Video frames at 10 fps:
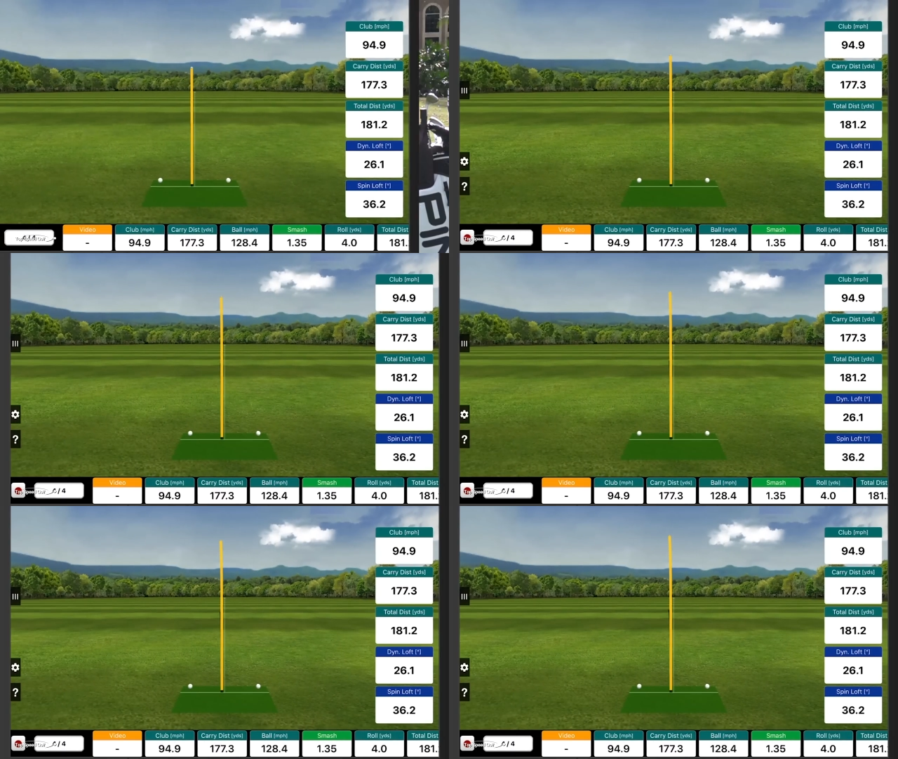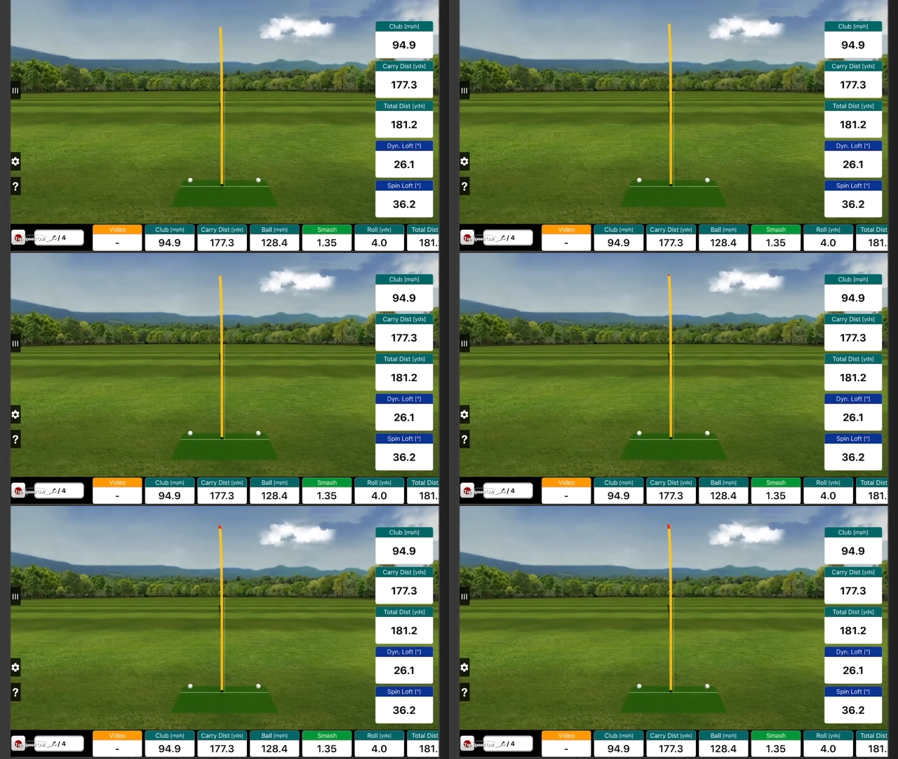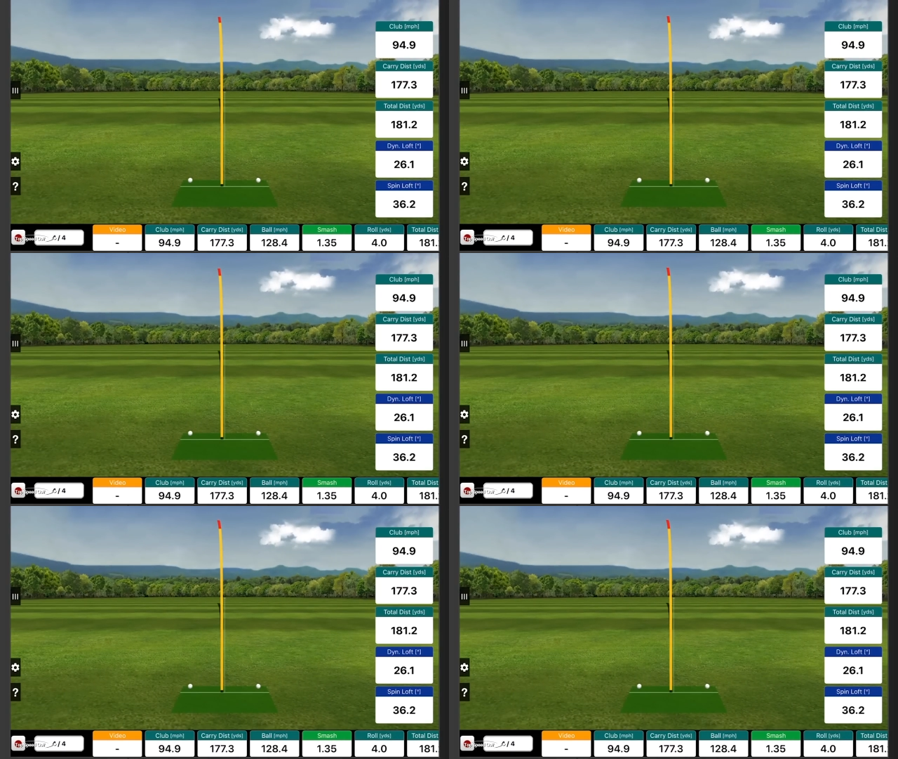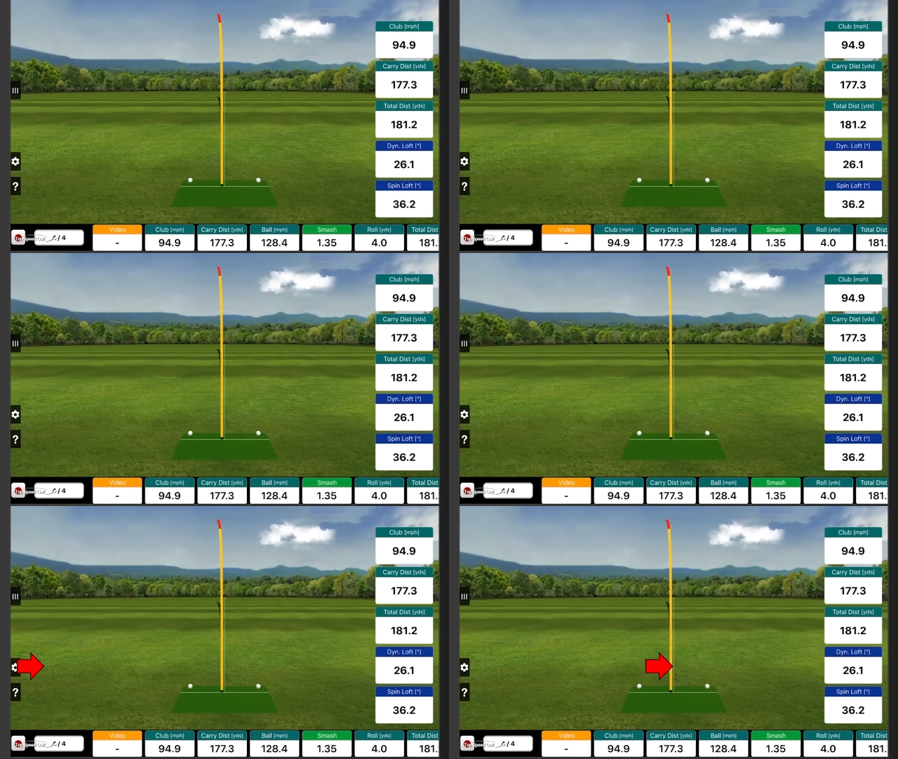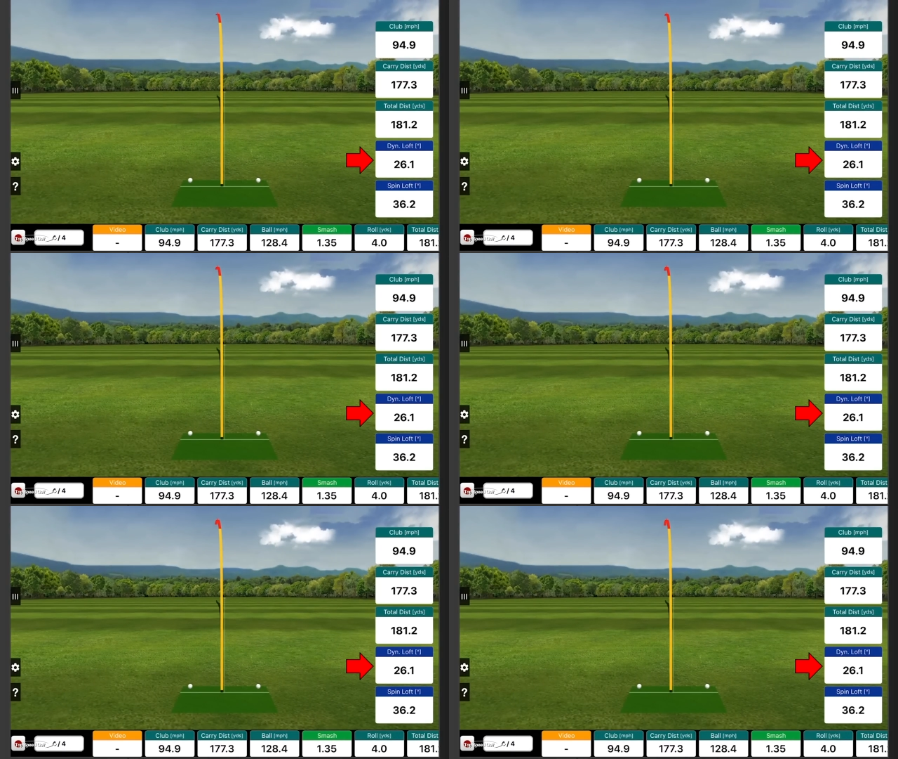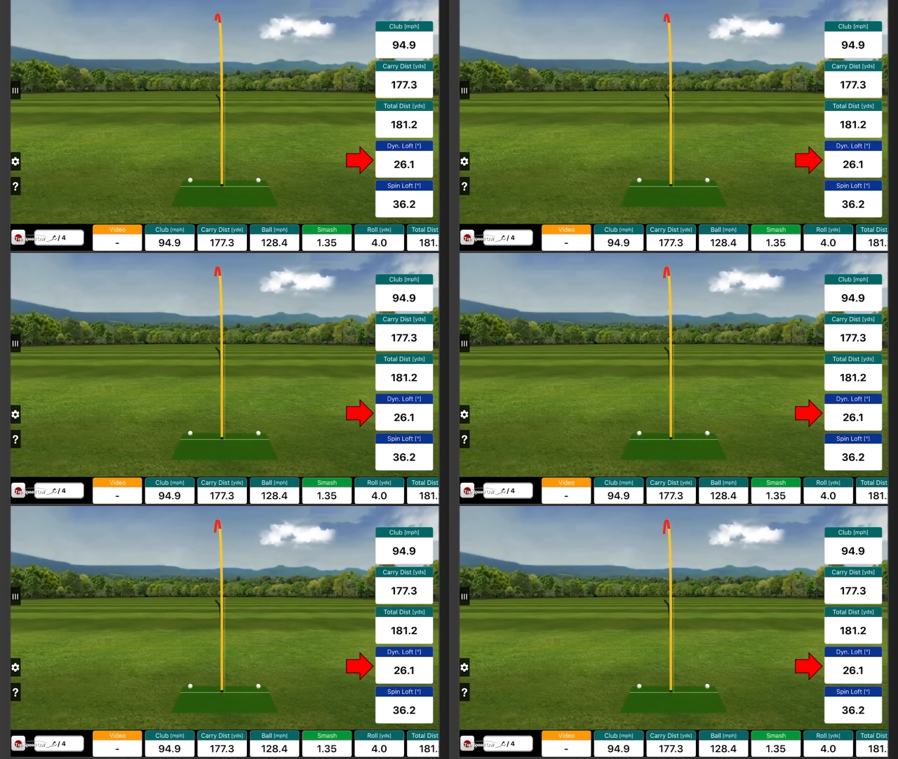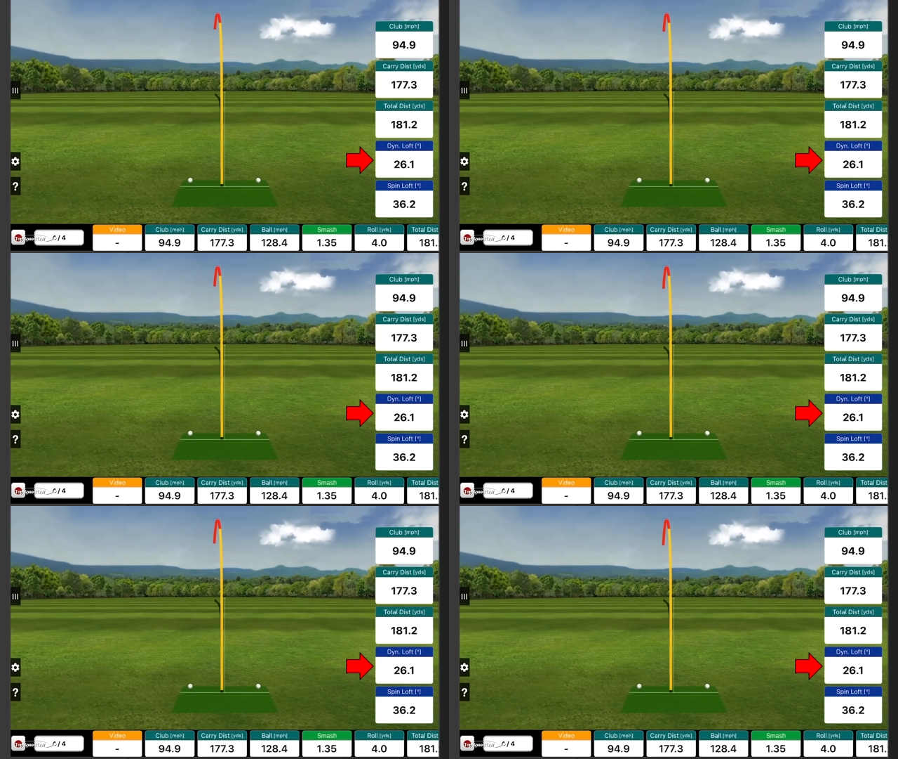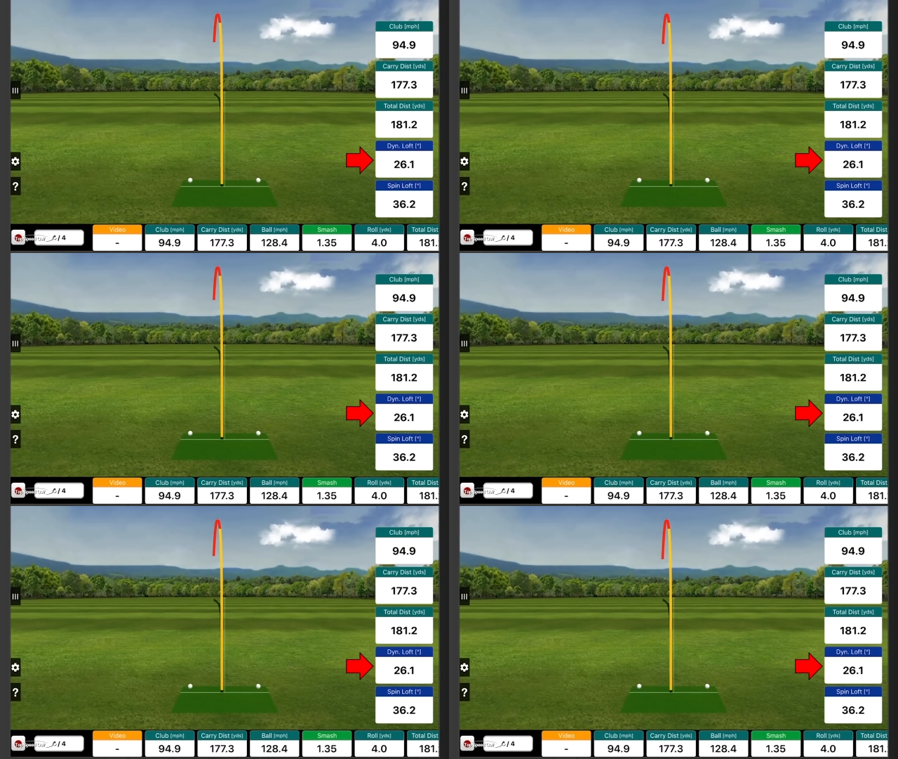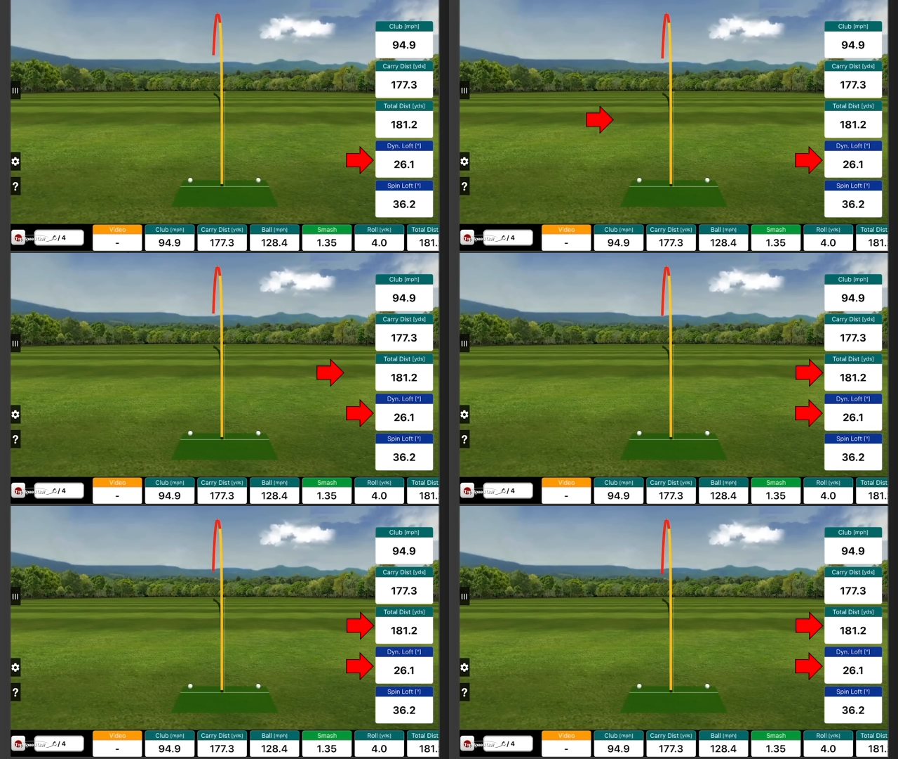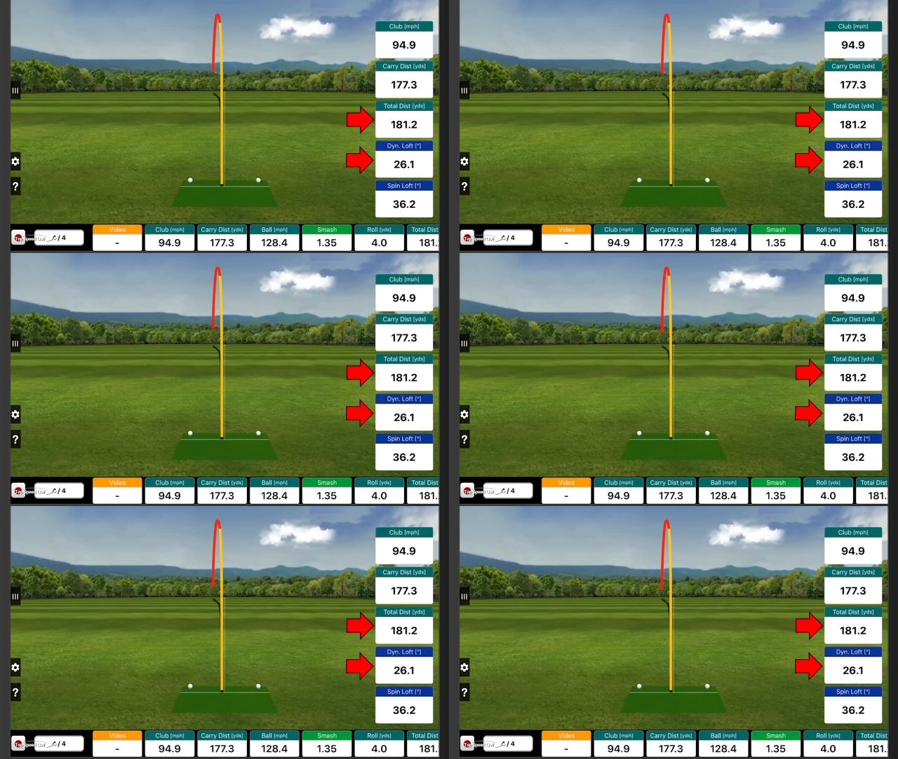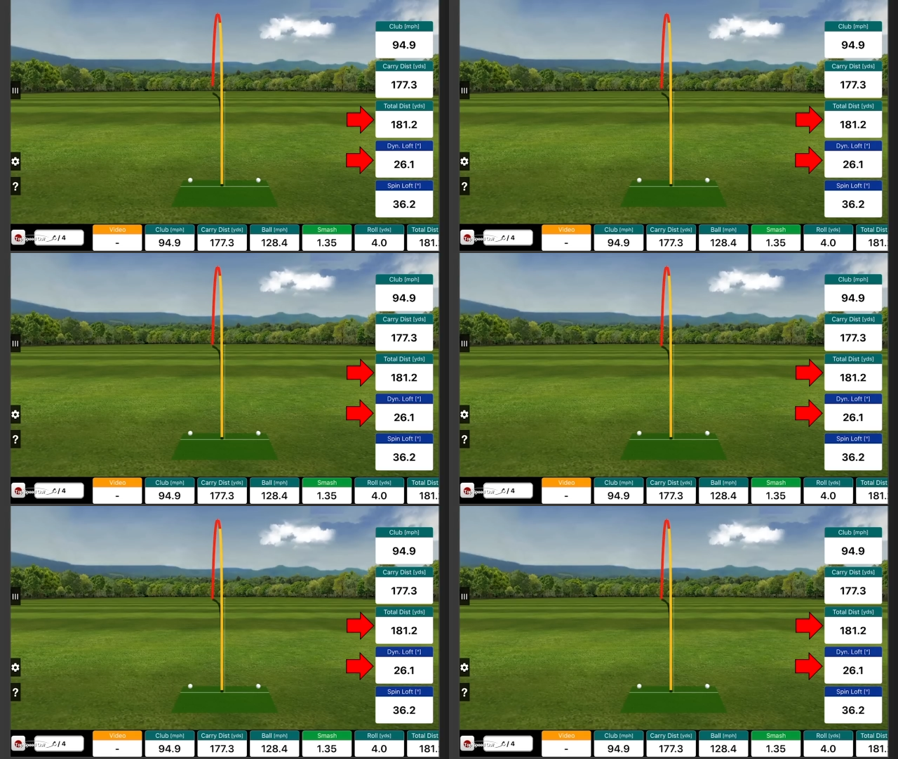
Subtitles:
Nobody's mouth can be seen.